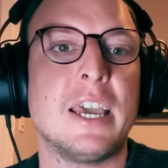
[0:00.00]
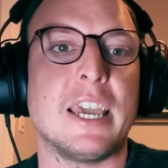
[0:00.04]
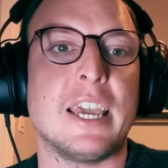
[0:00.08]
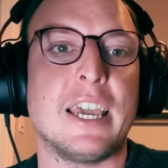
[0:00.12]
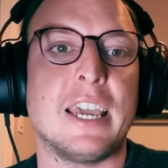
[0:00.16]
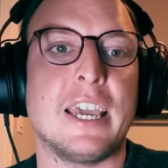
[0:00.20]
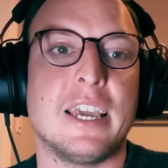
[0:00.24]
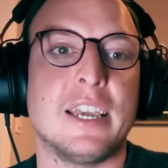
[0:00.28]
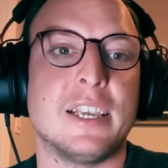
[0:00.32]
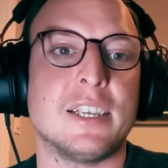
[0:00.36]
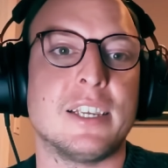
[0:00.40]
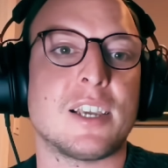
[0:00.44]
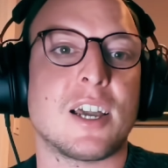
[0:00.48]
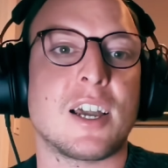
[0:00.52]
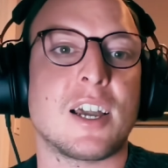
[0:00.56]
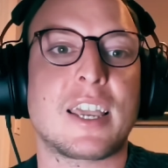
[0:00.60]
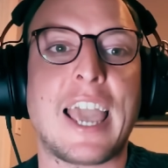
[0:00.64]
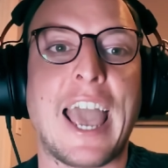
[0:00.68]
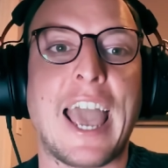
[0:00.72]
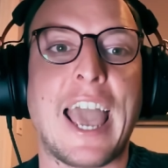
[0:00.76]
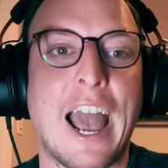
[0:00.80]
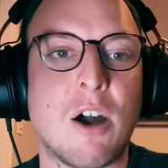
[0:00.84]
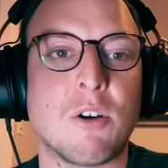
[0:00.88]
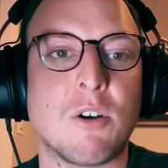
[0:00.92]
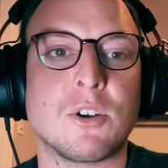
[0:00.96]
is a
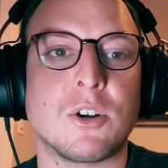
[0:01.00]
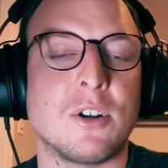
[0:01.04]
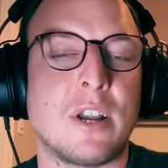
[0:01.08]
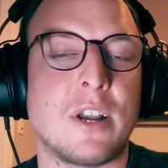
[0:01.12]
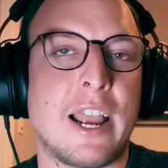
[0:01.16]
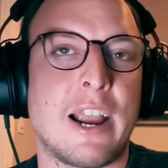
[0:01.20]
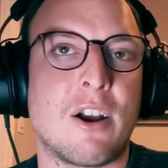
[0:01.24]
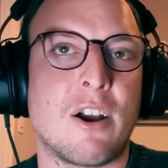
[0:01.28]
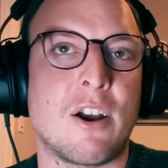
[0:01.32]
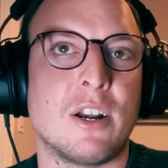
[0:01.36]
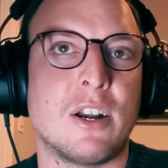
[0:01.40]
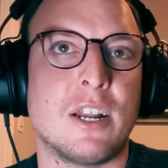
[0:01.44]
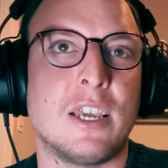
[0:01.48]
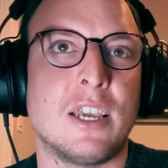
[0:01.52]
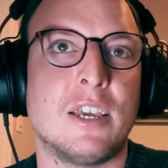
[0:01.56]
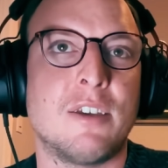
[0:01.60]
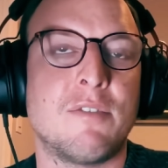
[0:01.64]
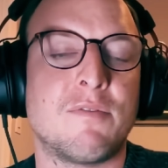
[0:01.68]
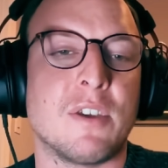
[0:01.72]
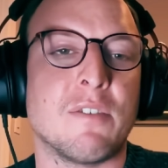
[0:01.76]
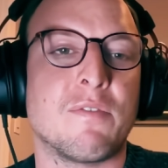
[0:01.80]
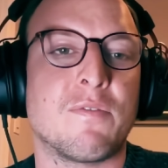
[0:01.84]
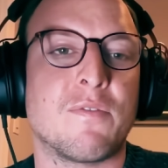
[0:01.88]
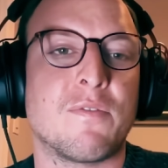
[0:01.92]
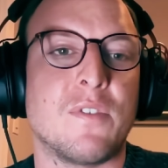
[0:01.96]
counter
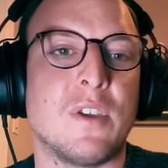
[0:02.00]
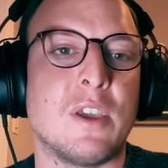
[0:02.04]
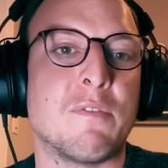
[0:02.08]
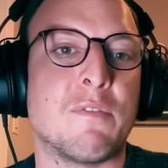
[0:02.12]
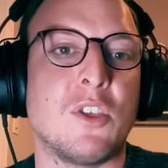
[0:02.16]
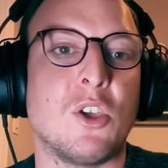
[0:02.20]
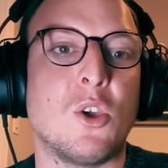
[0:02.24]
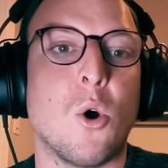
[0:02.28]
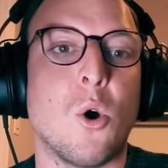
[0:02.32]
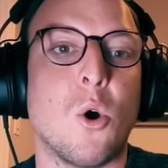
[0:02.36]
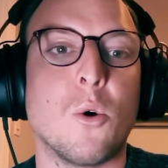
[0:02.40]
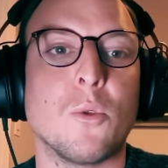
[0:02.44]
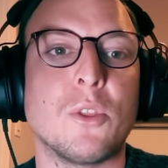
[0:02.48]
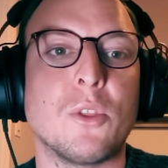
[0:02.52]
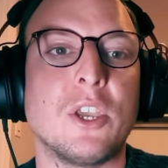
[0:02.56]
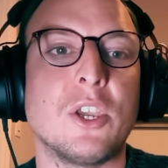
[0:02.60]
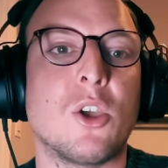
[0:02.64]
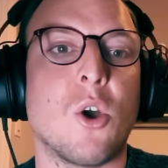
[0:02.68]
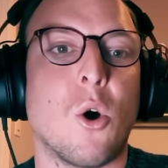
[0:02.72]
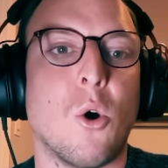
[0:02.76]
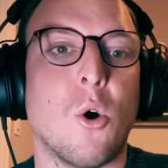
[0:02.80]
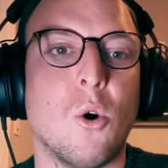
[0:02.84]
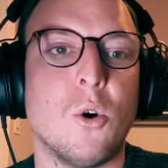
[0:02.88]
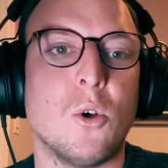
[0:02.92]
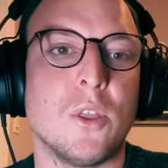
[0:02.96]
narrative if if the only
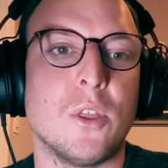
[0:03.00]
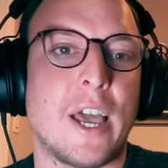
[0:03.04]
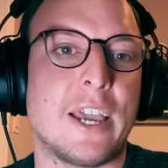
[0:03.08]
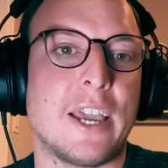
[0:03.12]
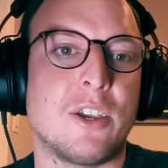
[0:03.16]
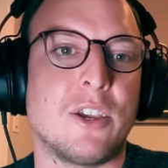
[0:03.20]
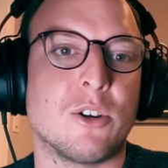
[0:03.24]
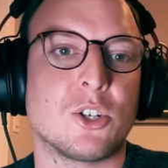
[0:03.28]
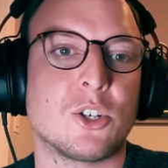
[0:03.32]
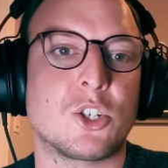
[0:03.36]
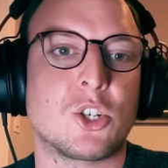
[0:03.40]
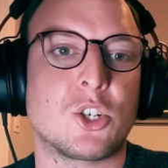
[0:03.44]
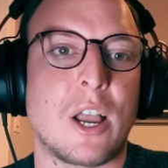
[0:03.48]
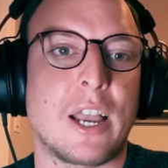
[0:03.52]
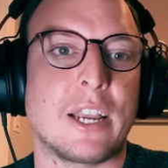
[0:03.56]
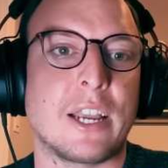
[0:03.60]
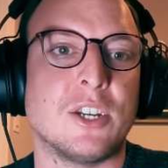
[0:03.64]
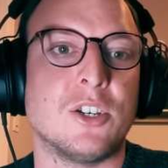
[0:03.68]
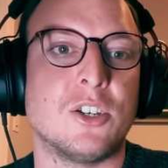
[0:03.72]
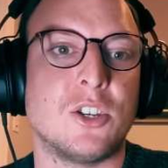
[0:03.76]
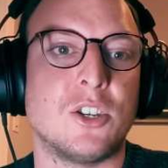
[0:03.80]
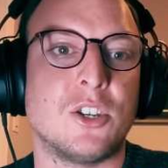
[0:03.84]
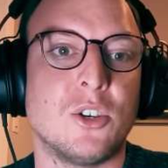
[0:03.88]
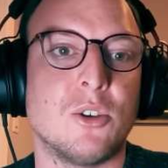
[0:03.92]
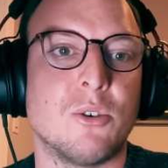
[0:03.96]
goal that you're trying
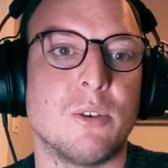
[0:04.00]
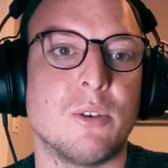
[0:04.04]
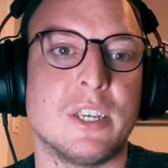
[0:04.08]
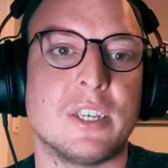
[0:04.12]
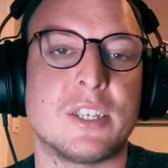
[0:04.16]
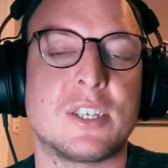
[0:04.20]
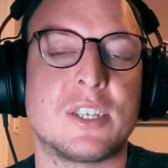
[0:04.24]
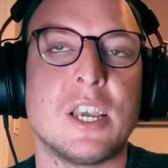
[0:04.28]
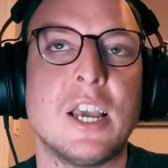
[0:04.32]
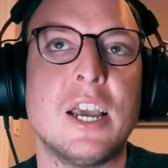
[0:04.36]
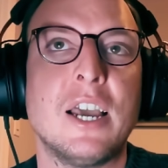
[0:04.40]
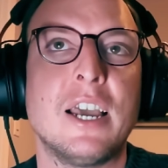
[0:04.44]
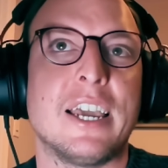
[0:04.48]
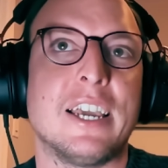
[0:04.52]
to do is